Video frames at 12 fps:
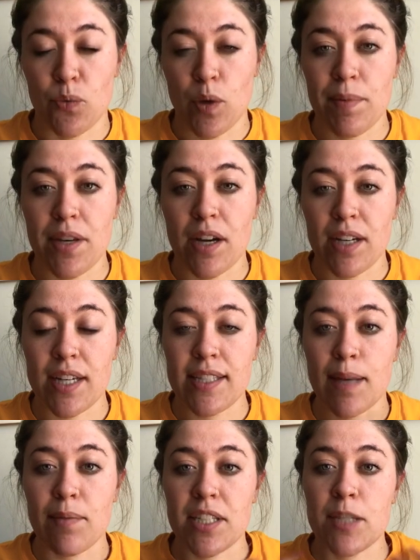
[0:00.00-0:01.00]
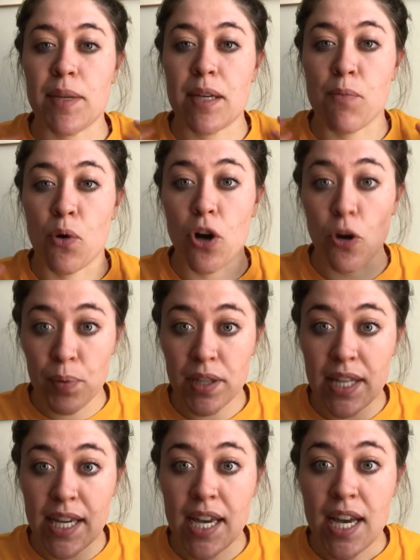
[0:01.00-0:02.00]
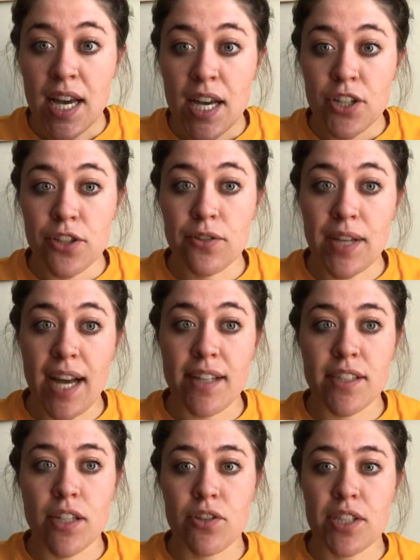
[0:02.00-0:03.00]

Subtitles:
where Bianca is able to speak more openly to Cassio.